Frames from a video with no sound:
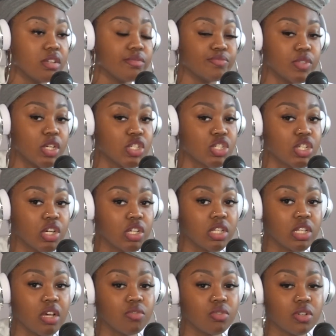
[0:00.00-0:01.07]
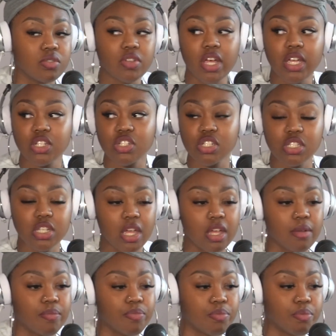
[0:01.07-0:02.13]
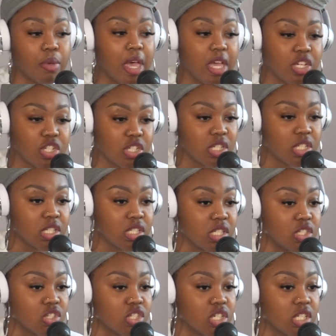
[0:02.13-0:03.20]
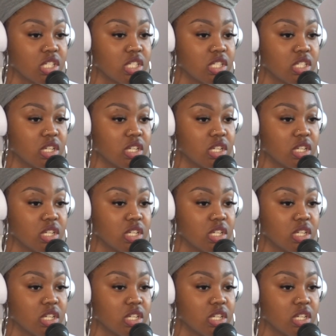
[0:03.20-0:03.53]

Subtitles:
a certain level of like just like patience and just